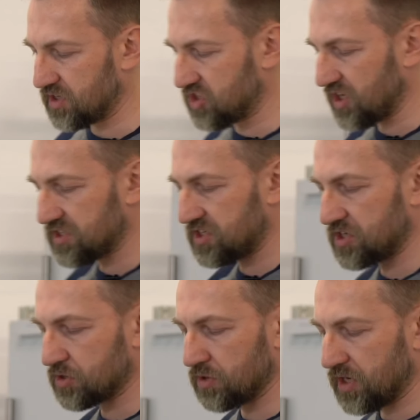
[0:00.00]
just the
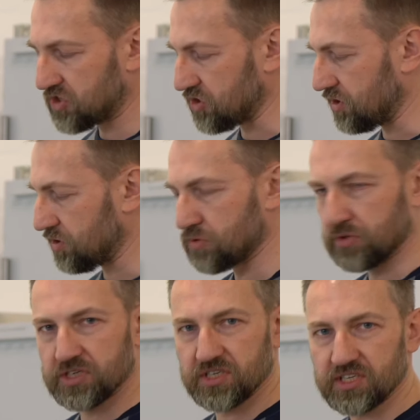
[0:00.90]
circulation through
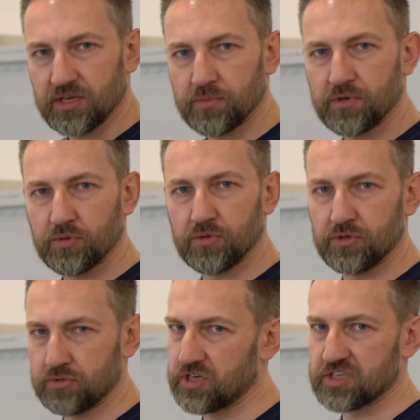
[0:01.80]
the system will
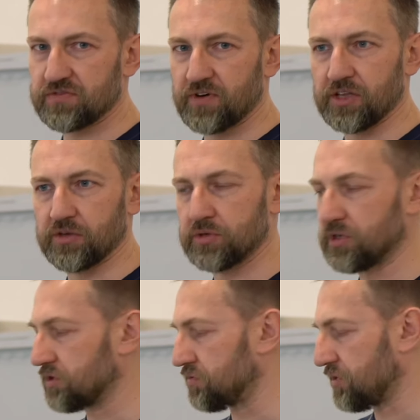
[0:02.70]
do just fine. It will
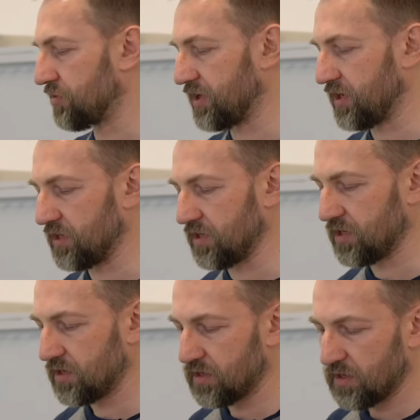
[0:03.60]
not require
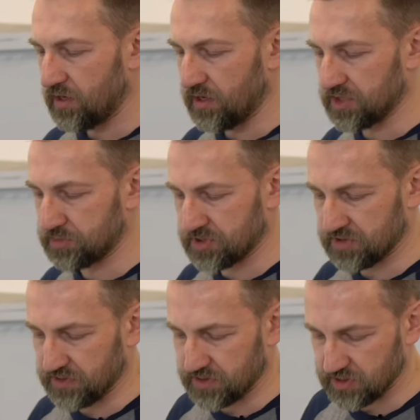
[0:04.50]
any
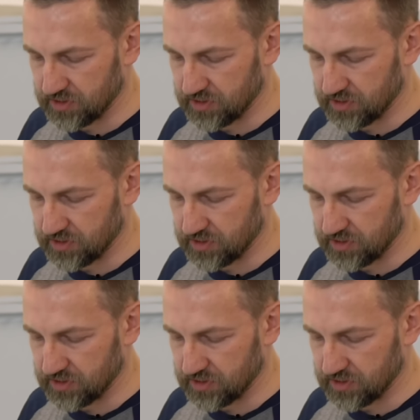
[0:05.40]
specific